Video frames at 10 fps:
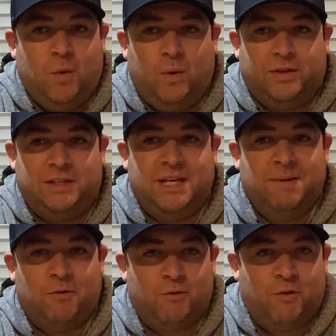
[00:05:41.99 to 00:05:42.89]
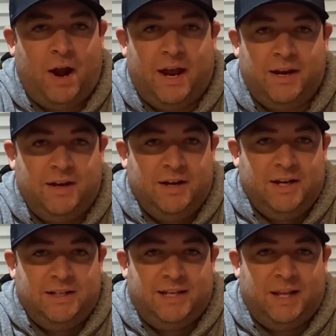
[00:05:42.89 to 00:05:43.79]
with a team of red
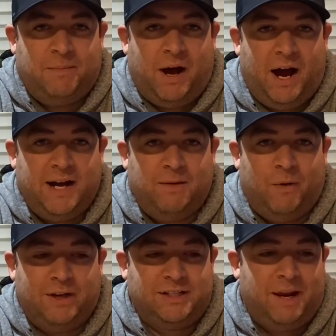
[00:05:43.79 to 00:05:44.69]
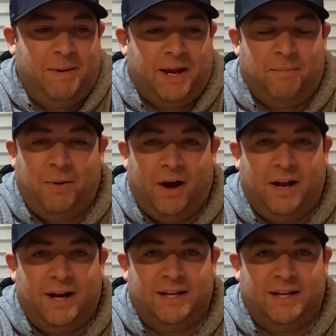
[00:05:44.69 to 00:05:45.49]
sitting behind him while he's got to make a putt.